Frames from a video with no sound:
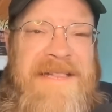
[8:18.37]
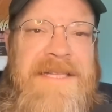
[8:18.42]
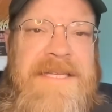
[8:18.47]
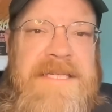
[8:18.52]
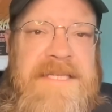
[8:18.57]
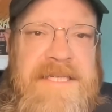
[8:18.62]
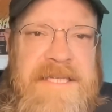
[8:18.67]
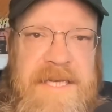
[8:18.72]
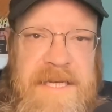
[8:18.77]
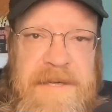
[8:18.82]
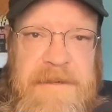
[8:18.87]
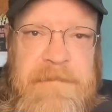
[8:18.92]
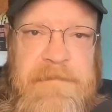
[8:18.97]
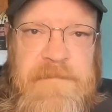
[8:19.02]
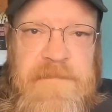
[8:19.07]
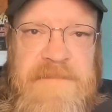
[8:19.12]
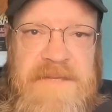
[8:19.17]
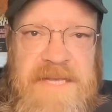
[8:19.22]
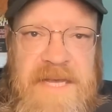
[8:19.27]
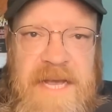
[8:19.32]
balancing
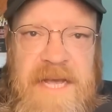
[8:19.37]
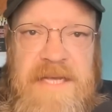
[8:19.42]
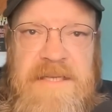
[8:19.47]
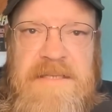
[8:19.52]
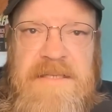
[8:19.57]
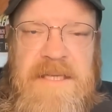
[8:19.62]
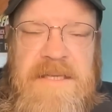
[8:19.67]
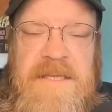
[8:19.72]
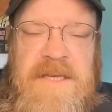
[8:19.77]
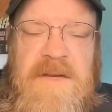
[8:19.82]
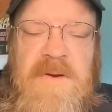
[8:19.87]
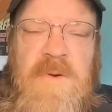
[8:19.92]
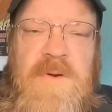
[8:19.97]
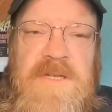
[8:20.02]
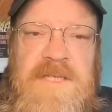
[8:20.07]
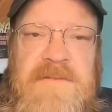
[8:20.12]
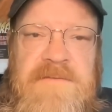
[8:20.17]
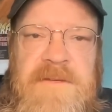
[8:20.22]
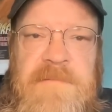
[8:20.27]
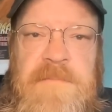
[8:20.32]
test that the
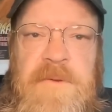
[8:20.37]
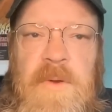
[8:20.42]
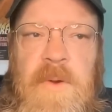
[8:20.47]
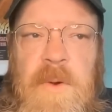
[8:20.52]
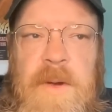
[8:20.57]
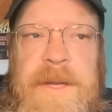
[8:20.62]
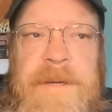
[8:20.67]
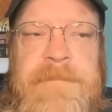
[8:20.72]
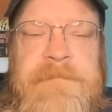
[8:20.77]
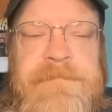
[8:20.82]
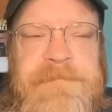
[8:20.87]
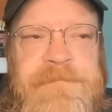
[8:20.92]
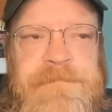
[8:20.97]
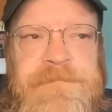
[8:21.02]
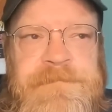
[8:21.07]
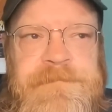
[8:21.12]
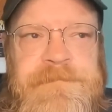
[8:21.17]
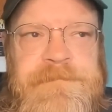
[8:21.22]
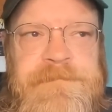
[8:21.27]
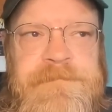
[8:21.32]
courts have deployed
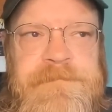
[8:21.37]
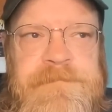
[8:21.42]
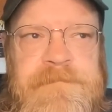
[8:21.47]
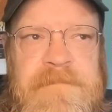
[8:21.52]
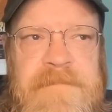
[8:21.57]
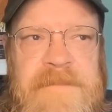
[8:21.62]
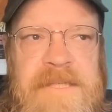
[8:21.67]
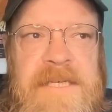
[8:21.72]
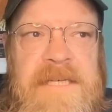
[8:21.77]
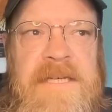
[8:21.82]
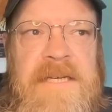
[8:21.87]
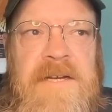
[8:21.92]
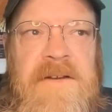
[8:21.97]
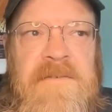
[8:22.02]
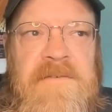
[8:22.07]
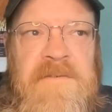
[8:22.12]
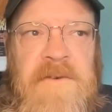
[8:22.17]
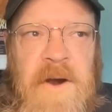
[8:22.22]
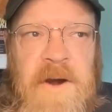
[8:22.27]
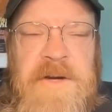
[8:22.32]

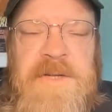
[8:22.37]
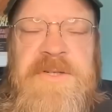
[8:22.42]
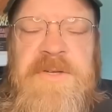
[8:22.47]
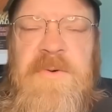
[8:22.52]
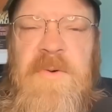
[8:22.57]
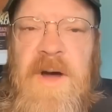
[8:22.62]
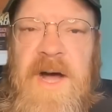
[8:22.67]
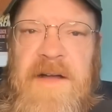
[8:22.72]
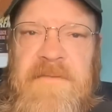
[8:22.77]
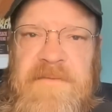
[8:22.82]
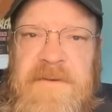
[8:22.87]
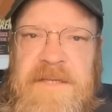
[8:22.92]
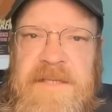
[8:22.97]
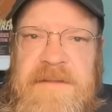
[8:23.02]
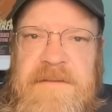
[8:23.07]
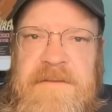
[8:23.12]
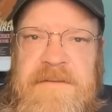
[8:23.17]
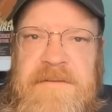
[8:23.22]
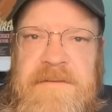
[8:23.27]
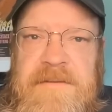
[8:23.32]
far too
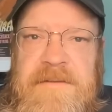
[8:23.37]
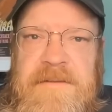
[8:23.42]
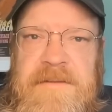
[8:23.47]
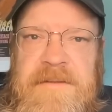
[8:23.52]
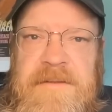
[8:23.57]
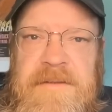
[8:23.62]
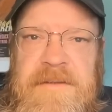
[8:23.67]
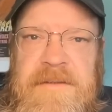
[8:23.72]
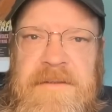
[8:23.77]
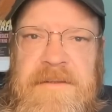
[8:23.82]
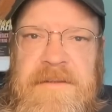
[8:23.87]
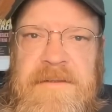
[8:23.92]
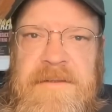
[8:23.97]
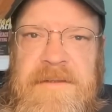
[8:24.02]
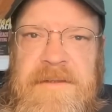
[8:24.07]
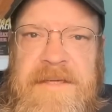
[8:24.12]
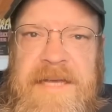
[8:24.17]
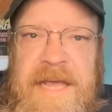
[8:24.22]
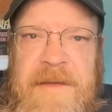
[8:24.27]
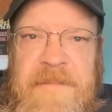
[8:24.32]
often
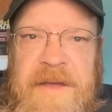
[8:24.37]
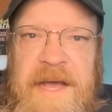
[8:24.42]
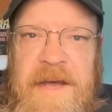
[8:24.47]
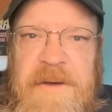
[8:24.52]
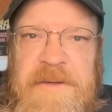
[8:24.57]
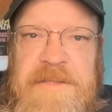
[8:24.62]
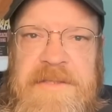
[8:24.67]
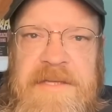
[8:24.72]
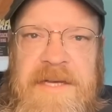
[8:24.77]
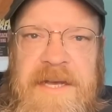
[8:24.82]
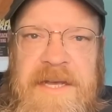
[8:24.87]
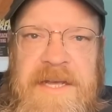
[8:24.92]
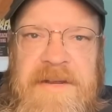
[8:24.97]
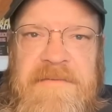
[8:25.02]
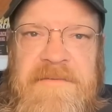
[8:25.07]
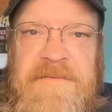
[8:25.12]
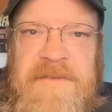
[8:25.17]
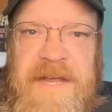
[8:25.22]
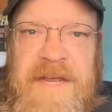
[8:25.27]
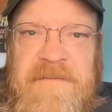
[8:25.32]
came out
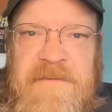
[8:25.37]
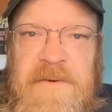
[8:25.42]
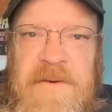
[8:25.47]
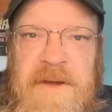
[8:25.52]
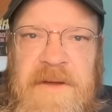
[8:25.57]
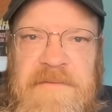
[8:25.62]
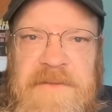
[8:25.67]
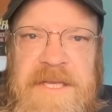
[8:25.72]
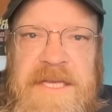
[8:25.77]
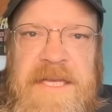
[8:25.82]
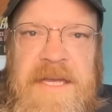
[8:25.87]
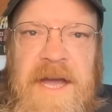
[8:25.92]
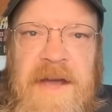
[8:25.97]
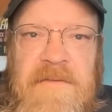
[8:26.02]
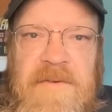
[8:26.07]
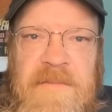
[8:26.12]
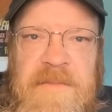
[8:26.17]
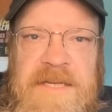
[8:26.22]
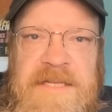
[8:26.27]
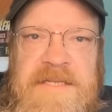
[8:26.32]
in favor of the
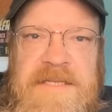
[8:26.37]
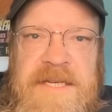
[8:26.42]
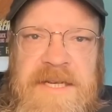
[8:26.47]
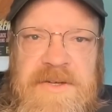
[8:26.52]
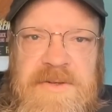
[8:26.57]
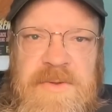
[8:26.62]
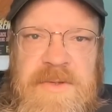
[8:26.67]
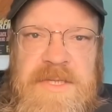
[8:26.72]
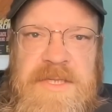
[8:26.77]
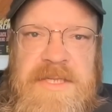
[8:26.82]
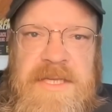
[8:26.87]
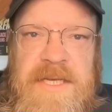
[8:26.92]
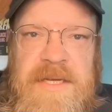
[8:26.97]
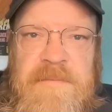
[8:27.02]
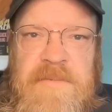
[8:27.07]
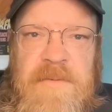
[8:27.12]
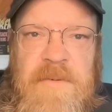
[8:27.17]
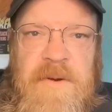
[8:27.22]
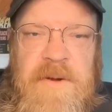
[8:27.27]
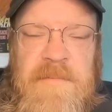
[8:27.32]
government's interest
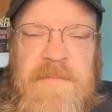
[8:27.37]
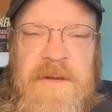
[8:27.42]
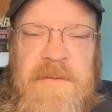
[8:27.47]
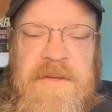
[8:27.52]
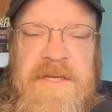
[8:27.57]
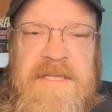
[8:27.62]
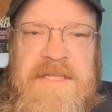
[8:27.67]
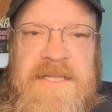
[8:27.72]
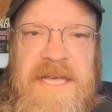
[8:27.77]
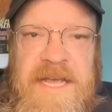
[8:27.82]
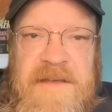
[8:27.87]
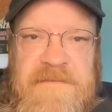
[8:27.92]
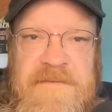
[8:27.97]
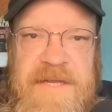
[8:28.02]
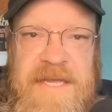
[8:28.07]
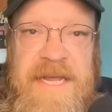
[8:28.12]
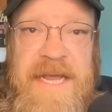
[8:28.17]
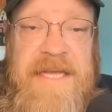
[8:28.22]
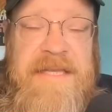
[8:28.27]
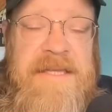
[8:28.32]
in promoting public
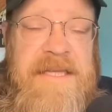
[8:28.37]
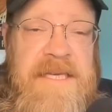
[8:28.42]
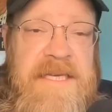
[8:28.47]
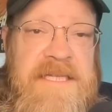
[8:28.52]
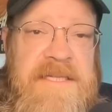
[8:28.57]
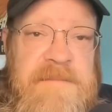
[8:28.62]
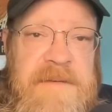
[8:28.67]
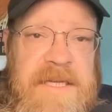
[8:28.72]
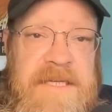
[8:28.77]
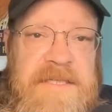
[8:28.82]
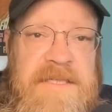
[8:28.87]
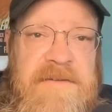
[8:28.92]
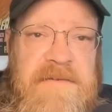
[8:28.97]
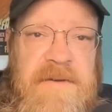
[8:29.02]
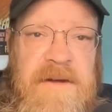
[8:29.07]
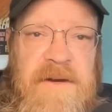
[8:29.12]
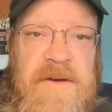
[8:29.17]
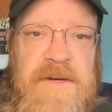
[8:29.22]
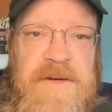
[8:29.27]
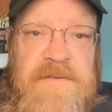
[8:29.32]
safety at the expense
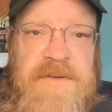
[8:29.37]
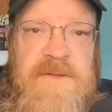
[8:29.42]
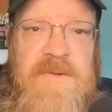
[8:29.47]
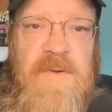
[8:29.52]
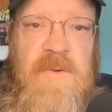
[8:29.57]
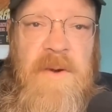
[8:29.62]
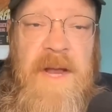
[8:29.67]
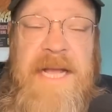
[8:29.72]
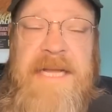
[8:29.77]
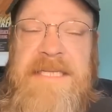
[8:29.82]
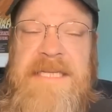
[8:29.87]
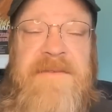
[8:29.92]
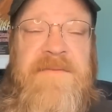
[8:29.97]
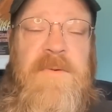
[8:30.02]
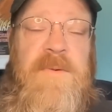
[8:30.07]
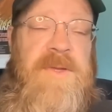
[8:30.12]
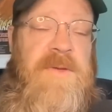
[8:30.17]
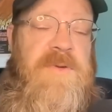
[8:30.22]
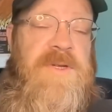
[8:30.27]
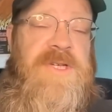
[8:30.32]
of our individual rights,
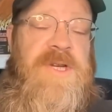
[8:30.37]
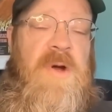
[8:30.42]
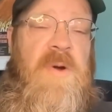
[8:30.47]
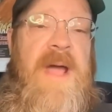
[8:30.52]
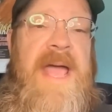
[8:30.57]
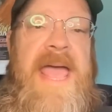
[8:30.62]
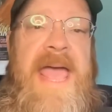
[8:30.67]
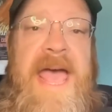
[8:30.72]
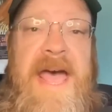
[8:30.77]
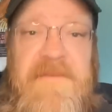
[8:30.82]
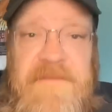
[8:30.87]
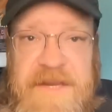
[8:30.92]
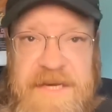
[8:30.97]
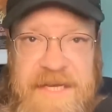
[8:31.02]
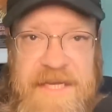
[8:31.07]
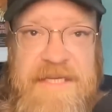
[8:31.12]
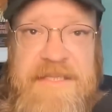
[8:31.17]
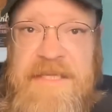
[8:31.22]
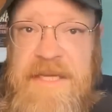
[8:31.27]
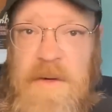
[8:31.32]
even when there was no
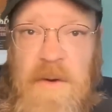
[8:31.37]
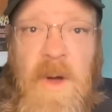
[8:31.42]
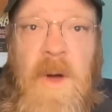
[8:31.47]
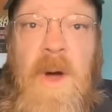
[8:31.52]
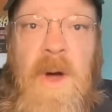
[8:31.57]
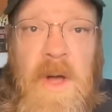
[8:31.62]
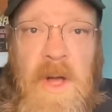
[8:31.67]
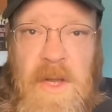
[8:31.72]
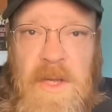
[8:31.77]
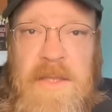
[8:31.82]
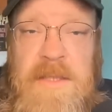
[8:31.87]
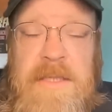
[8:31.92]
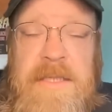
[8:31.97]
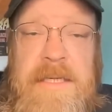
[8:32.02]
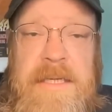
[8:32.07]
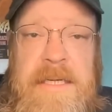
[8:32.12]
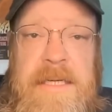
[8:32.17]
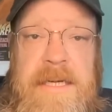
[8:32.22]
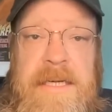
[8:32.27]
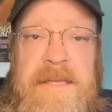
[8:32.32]
evidence at all